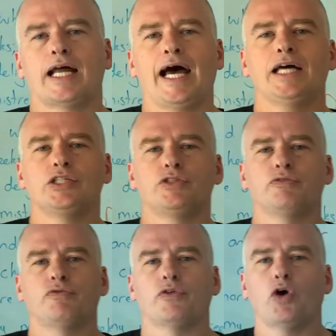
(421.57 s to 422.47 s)
has
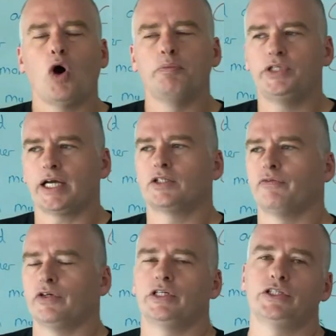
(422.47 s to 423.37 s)
for the object of
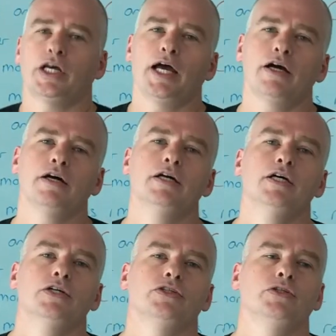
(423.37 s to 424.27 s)
their desire,
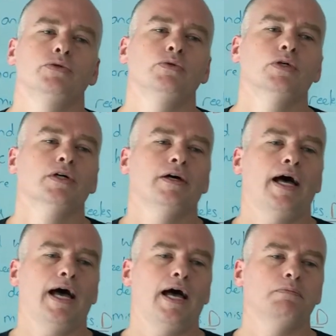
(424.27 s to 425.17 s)
to
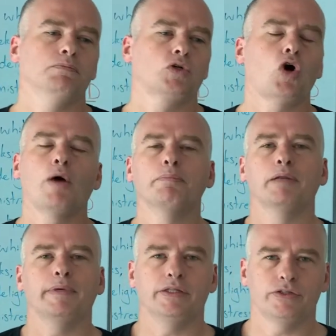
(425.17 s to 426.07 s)

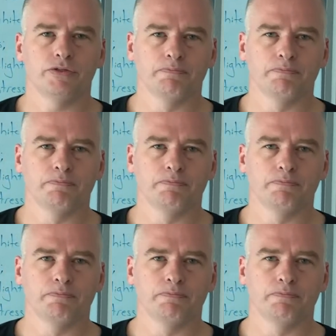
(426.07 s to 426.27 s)
compliment.